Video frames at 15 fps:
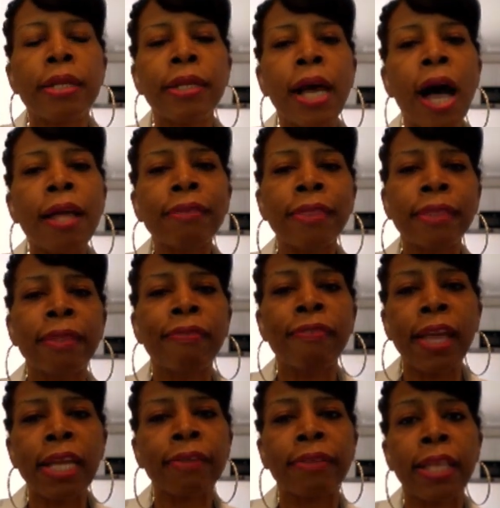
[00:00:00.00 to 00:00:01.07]
Not
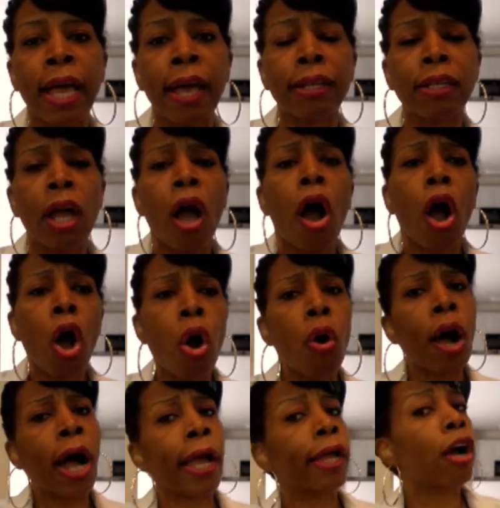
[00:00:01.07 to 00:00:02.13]
faith that,
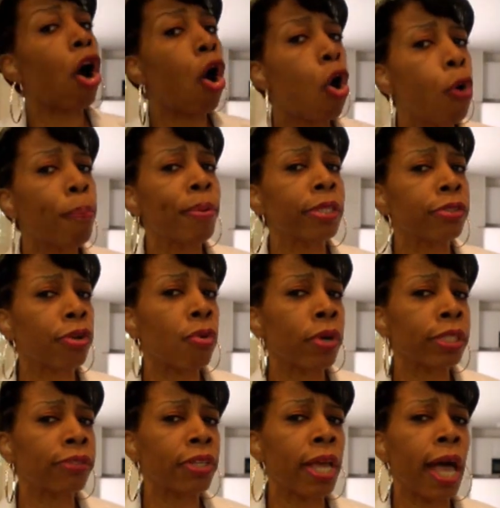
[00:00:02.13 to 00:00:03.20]
oh, I hope it's
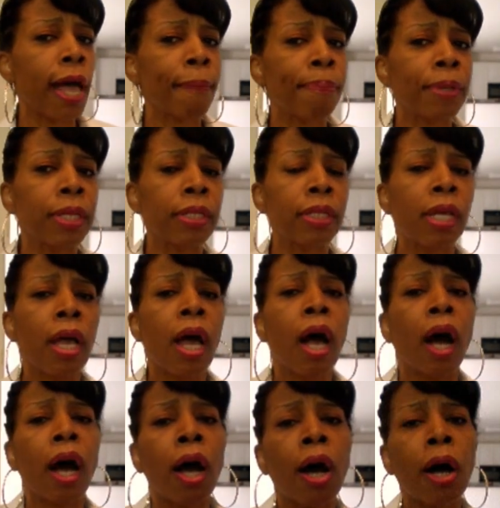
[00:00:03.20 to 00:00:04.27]
going to happen.
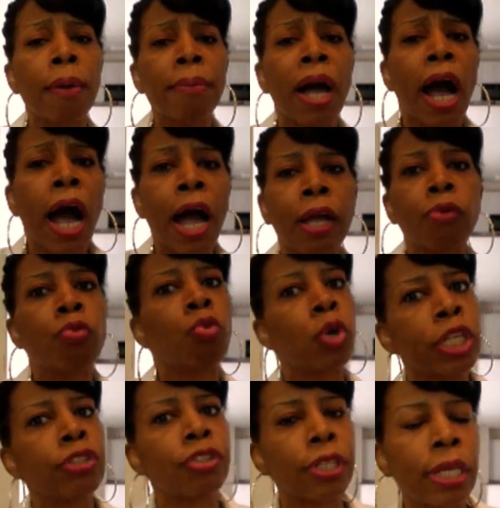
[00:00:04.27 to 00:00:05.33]
Um, I
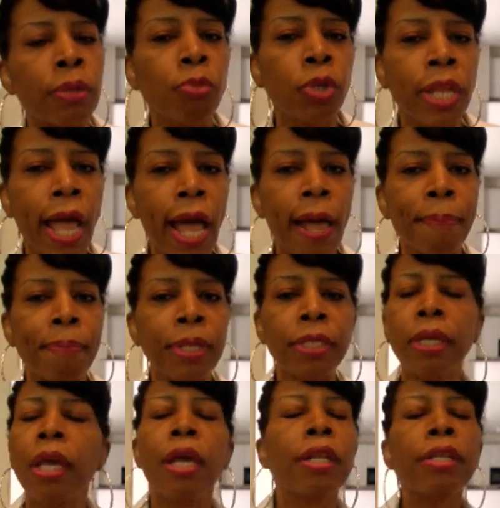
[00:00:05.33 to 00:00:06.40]
wish it would
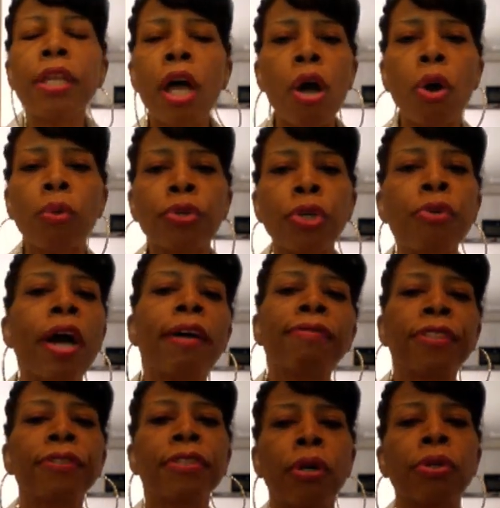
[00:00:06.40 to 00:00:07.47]
happen. No, you
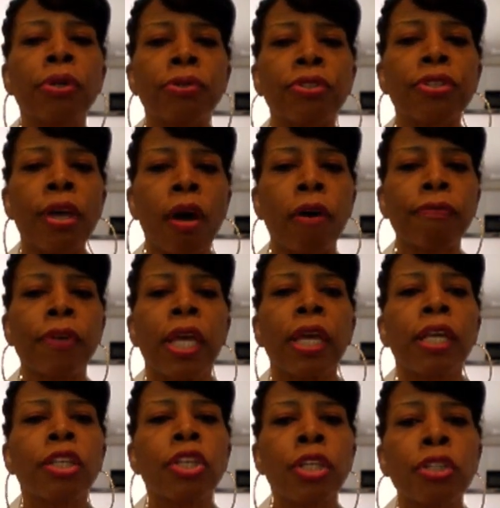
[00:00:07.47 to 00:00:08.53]
have to tell
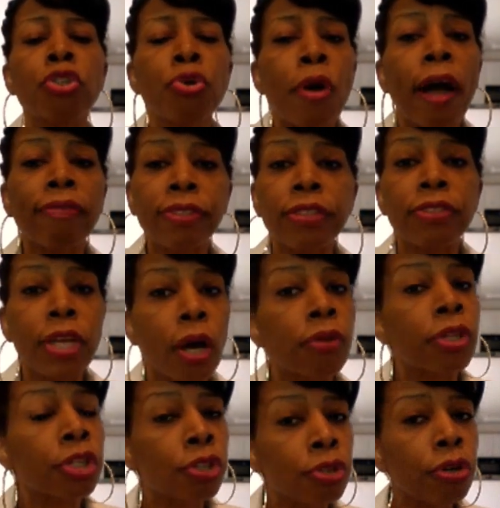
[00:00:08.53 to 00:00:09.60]
yourself and you have to
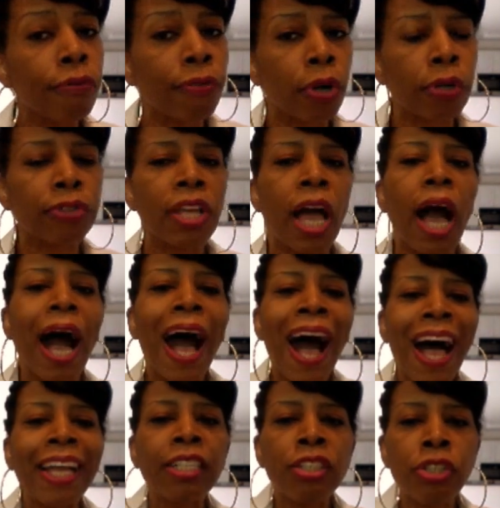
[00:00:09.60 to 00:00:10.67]
tell the universe,
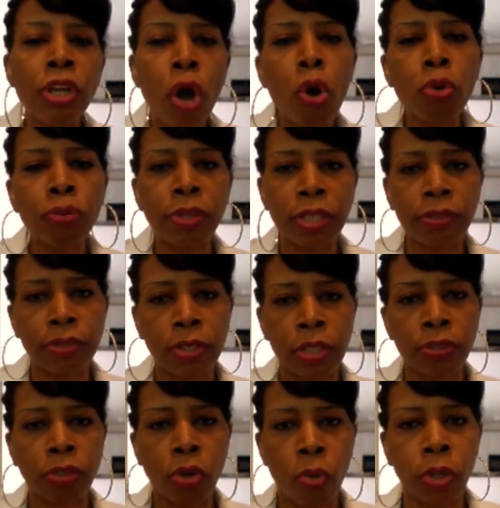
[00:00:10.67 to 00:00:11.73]
I know this
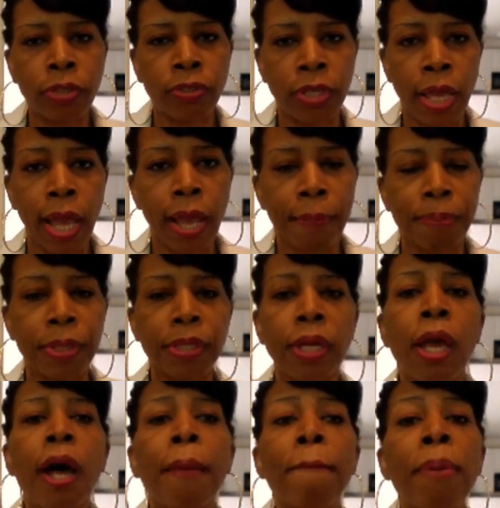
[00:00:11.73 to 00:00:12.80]
is going to
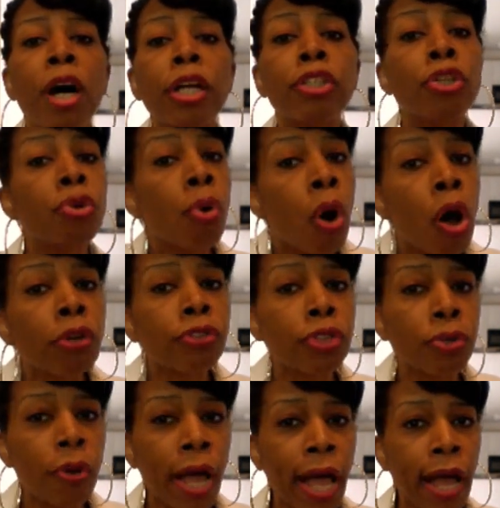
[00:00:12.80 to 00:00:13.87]
happen. But you
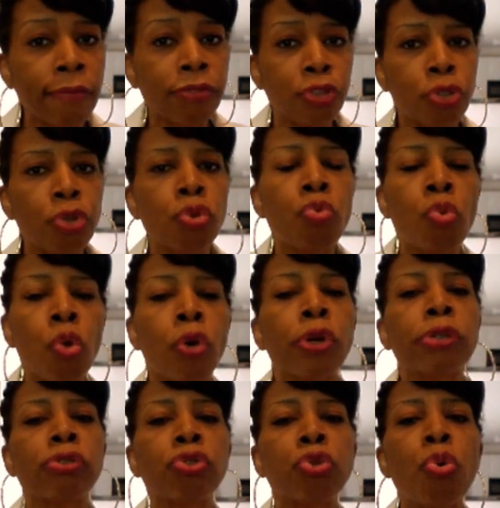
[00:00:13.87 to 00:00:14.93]
also have to
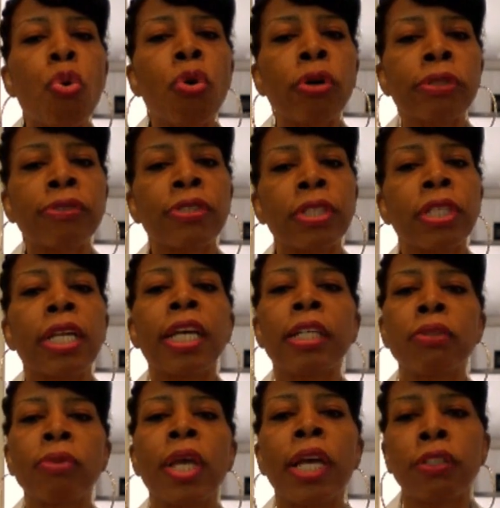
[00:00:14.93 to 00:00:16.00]
work towards
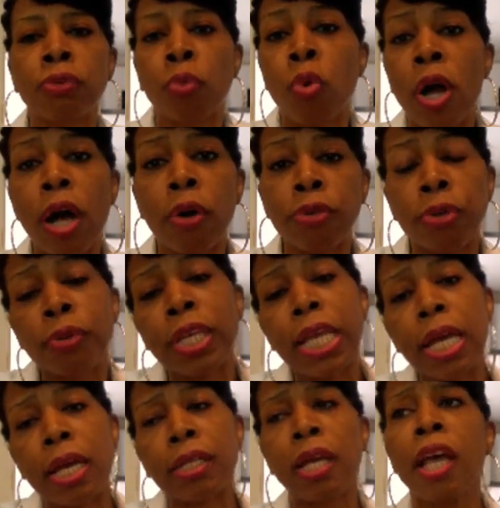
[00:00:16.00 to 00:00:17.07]
it as, as well. You
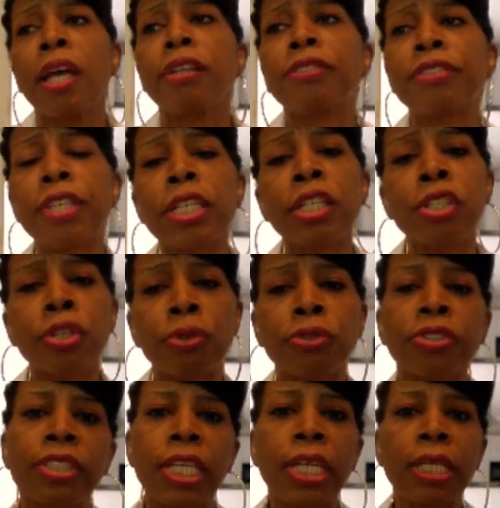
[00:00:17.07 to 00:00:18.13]
can't sit in
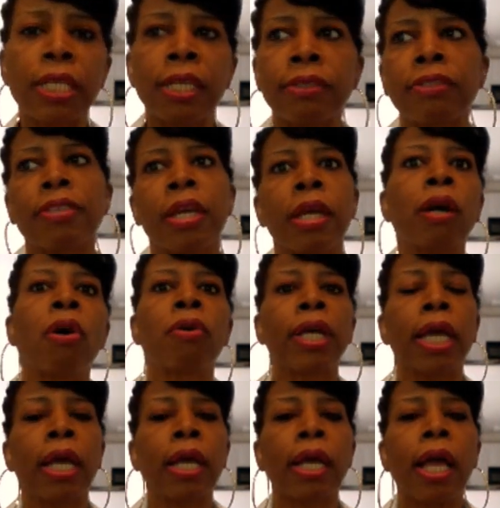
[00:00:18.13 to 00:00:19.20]
your seat and say,
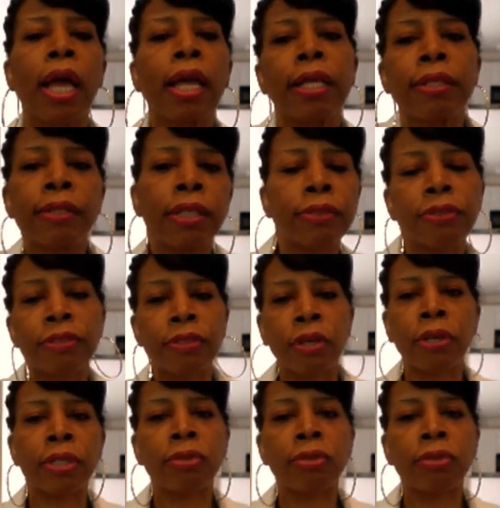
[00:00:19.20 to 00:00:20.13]
okay, this is